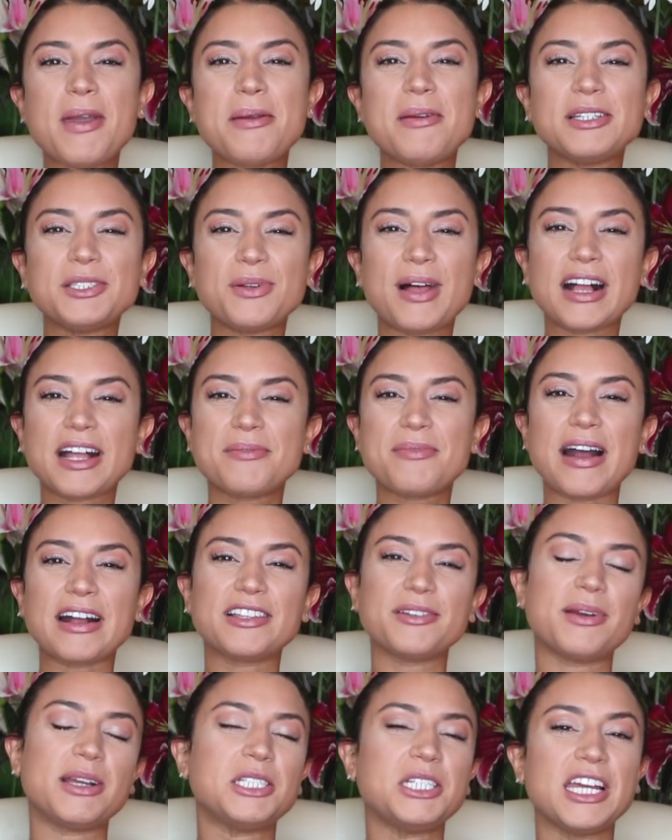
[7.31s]
babies, welcome
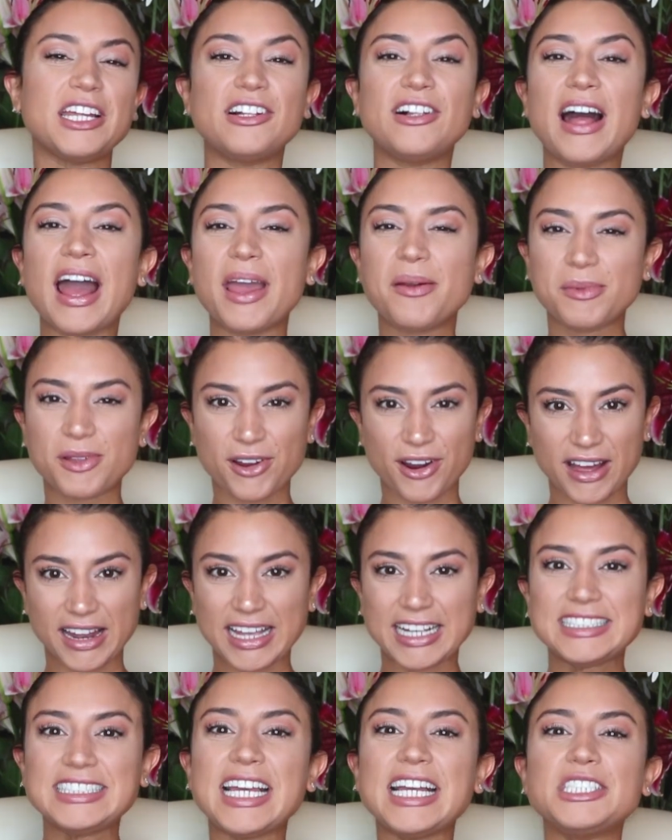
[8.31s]
back to my channel. I'm Leeor
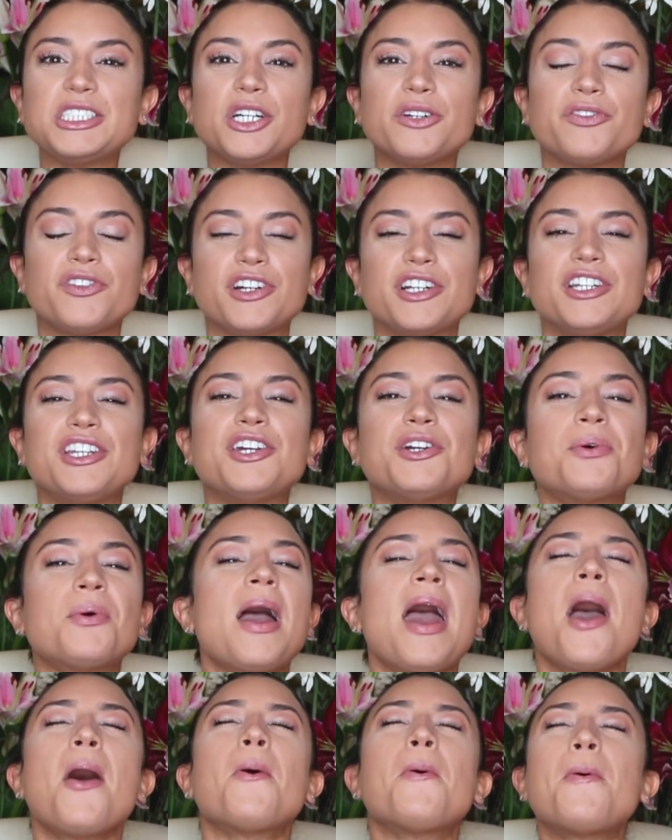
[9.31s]
Alexandra. If you're new,
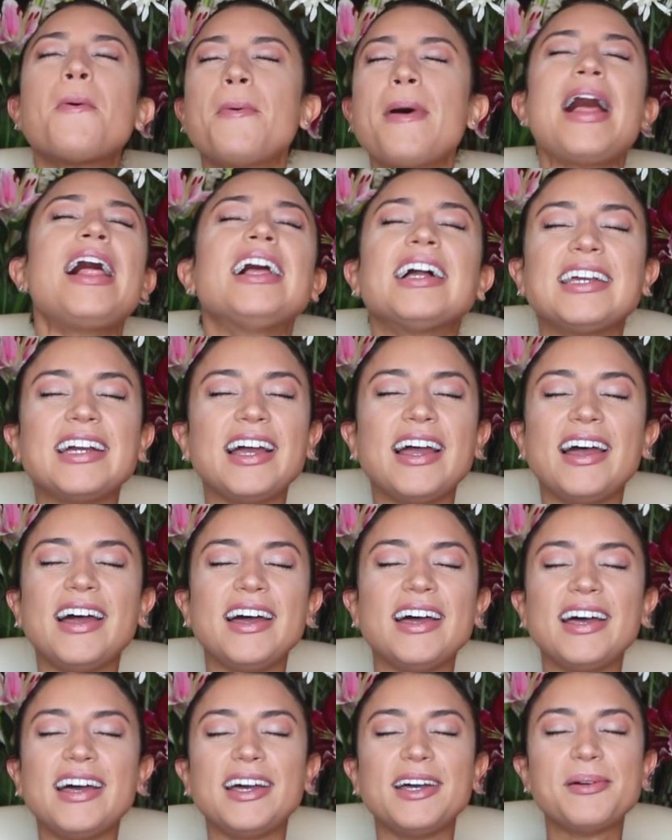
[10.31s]

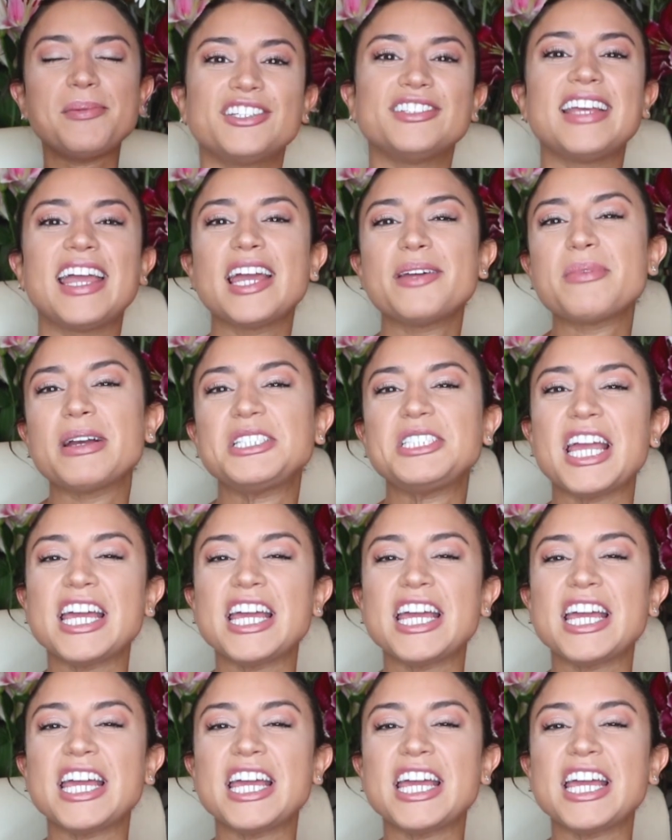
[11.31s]
welcome! Today on my